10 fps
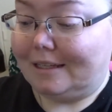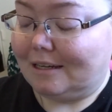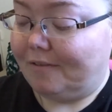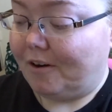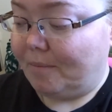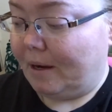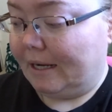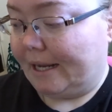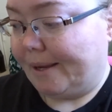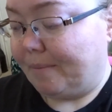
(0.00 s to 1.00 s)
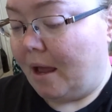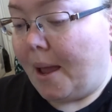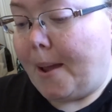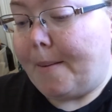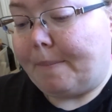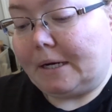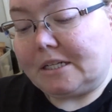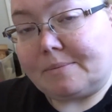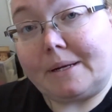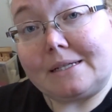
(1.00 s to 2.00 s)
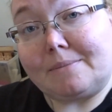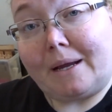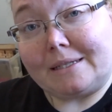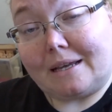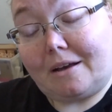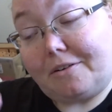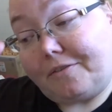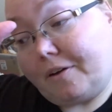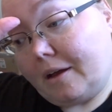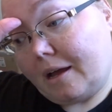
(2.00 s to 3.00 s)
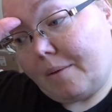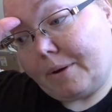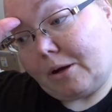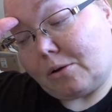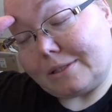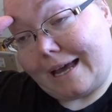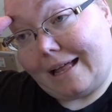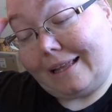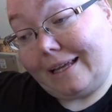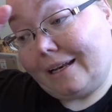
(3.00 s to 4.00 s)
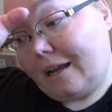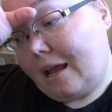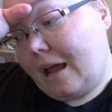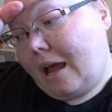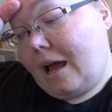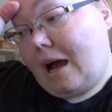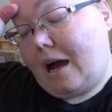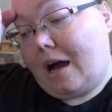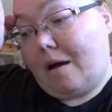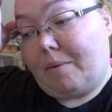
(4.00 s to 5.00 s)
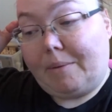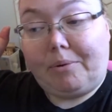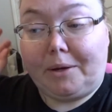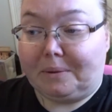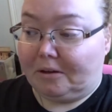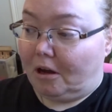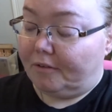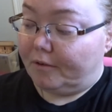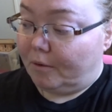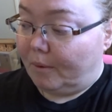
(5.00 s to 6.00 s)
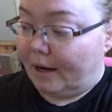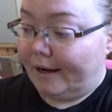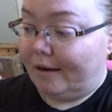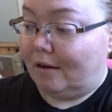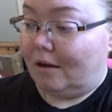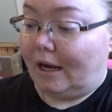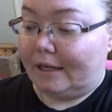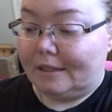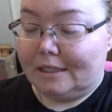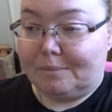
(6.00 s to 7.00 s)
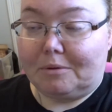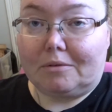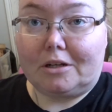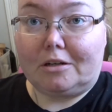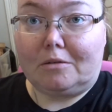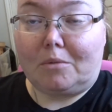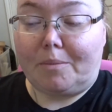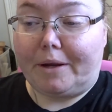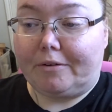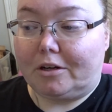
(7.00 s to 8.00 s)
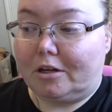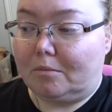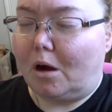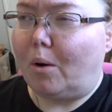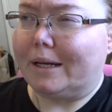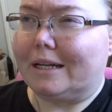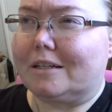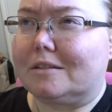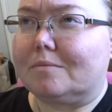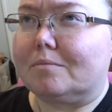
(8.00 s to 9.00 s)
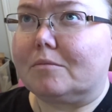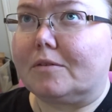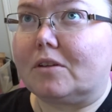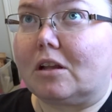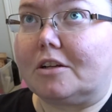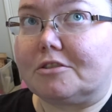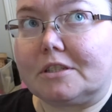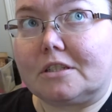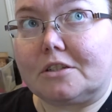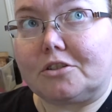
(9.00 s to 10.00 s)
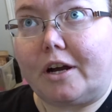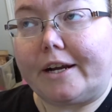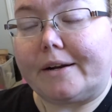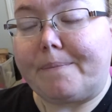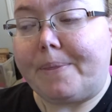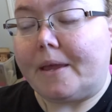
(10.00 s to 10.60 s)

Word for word: That's how far behind I am. But I just made myself a big old salad. um, I played with the dog for a while. I cleaned up the room, our bedroom. Oh, I need to move the laundry to the dryer.